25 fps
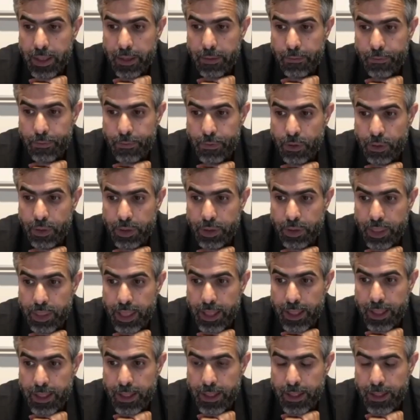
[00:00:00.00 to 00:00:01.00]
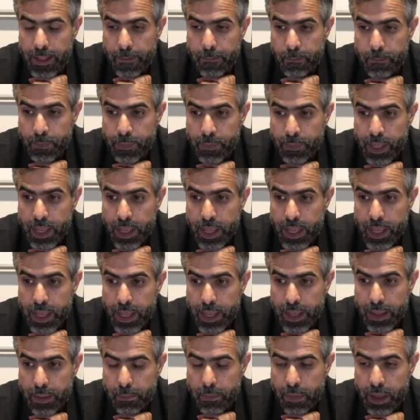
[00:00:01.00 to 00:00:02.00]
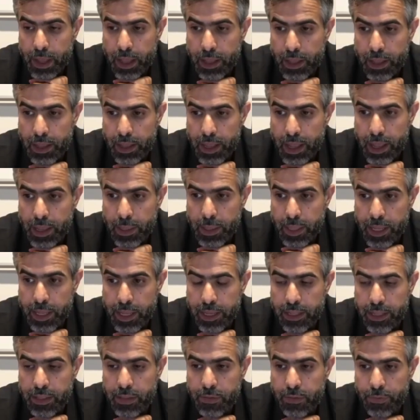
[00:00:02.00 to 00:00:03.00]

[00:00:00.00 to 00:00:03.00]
for the but I think